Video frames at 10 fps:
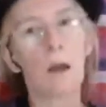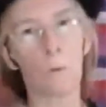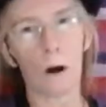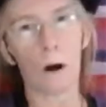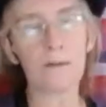
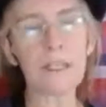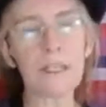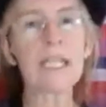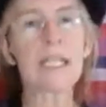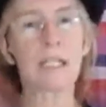Well, all of
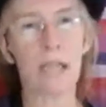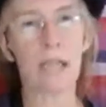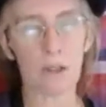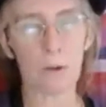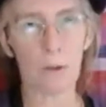these things
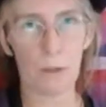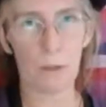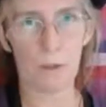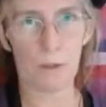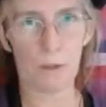led to
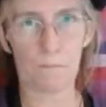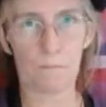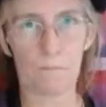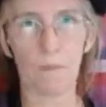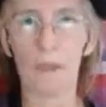abuse.
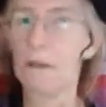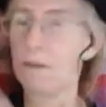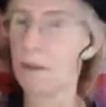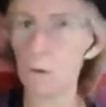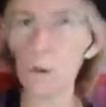
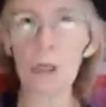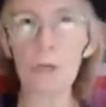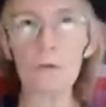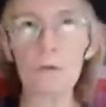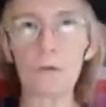Therefore,
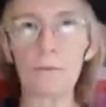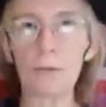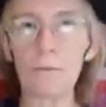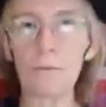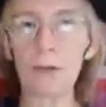YouTube
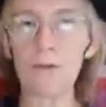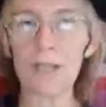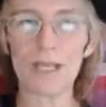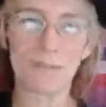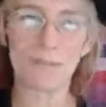removed
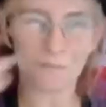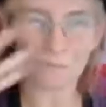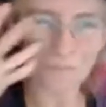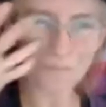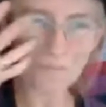it.
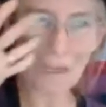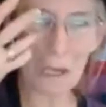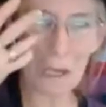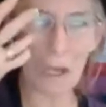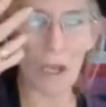
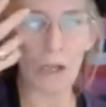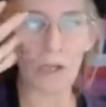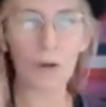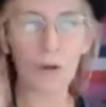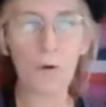
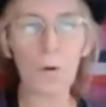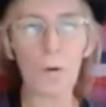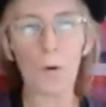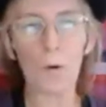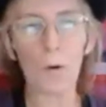
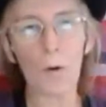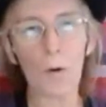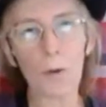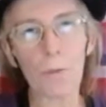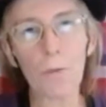So
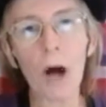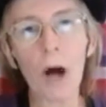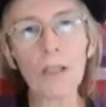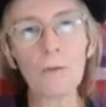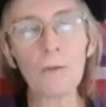the
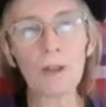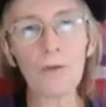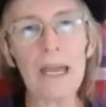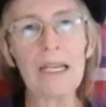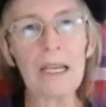pause was
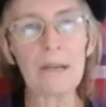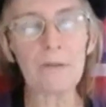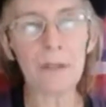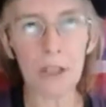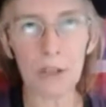great
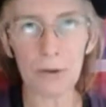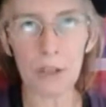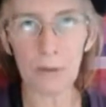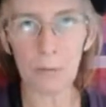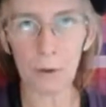if you
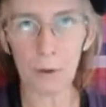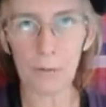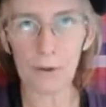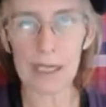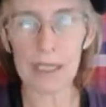used it
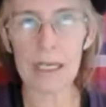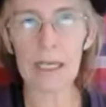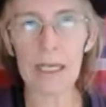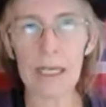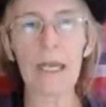
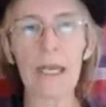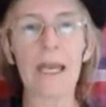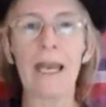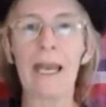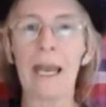appropriately,
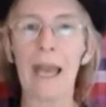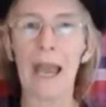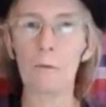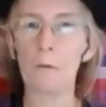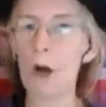
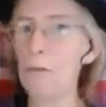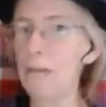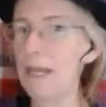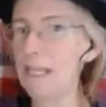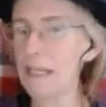and we all
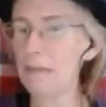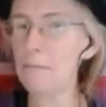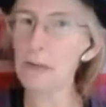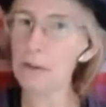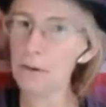miss it,
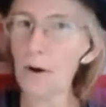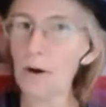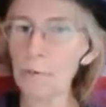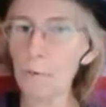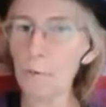but there
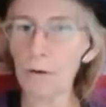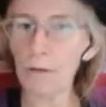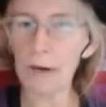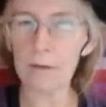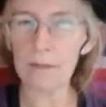are some
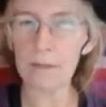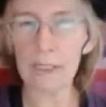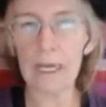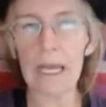workarounds.